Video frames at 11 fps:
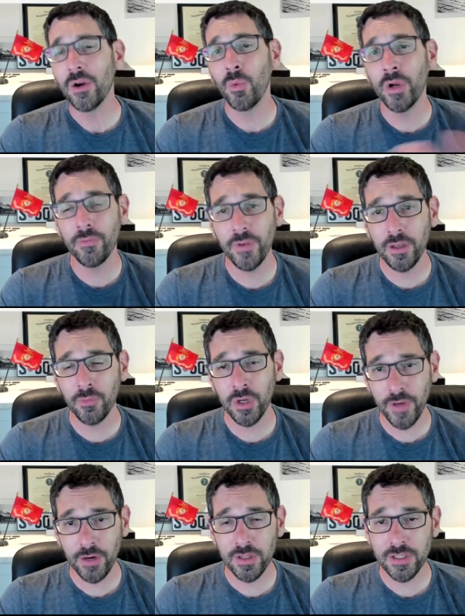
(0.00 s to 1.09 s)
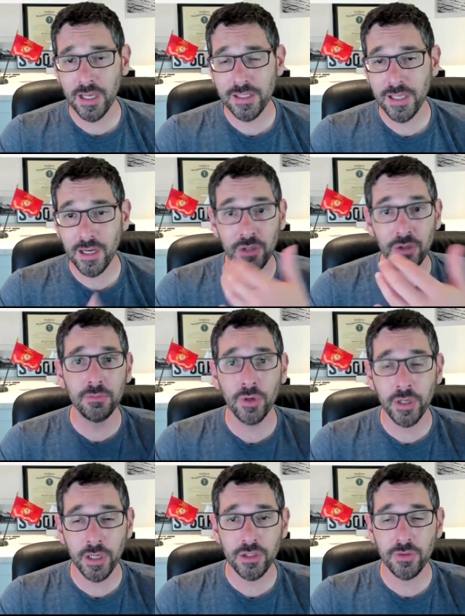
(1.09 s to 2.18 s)
When a veteran takes out a new
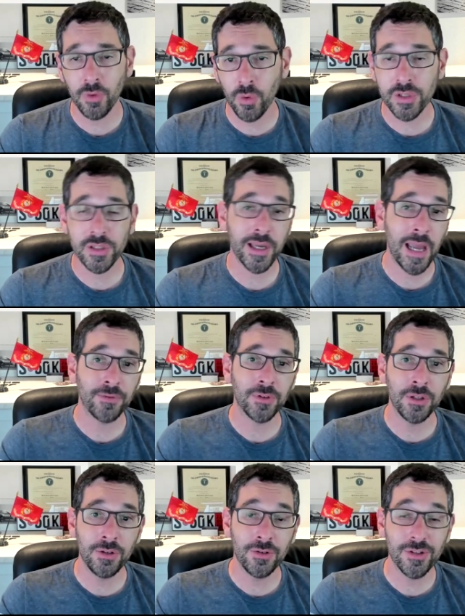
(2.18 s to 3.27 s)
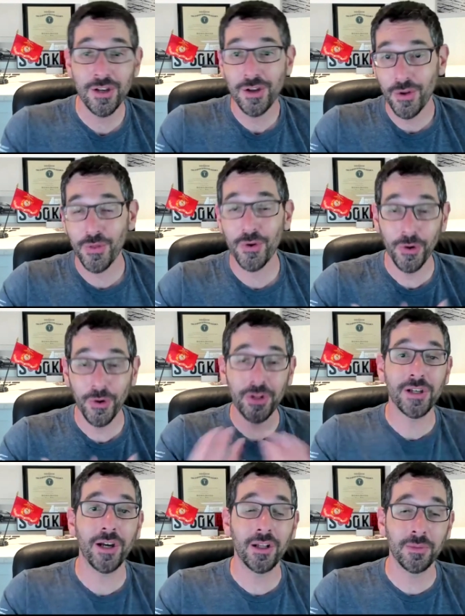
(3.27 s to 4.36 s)
mortgage, of course, they have to use their own
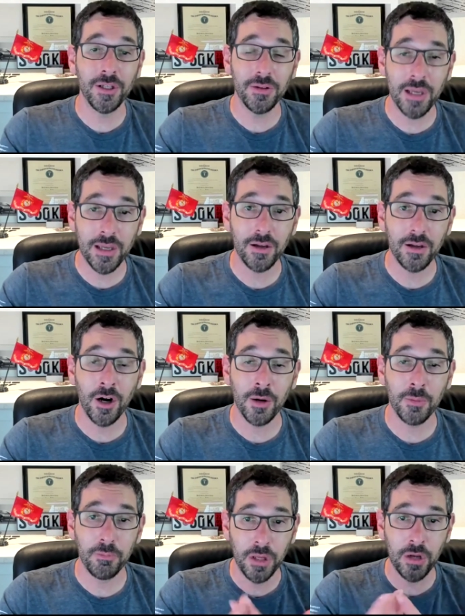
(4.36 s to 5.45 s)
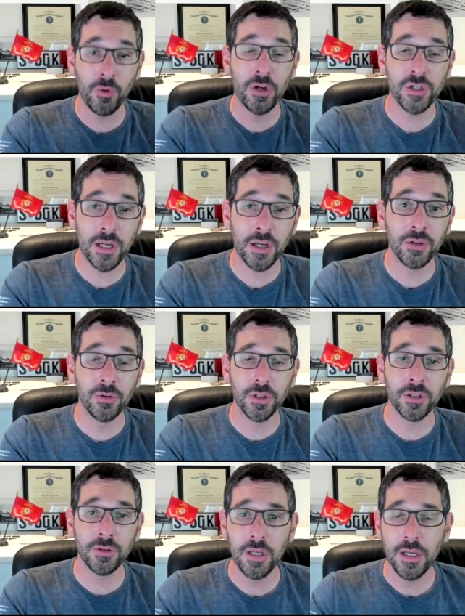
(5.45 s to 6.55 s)
entitlement. They are originating a new
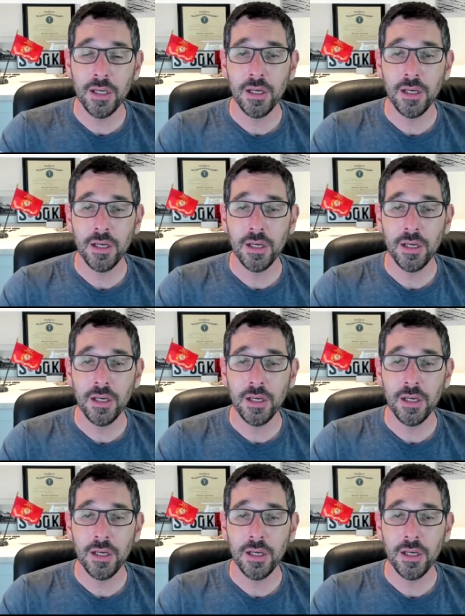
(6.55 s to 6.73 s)
loan.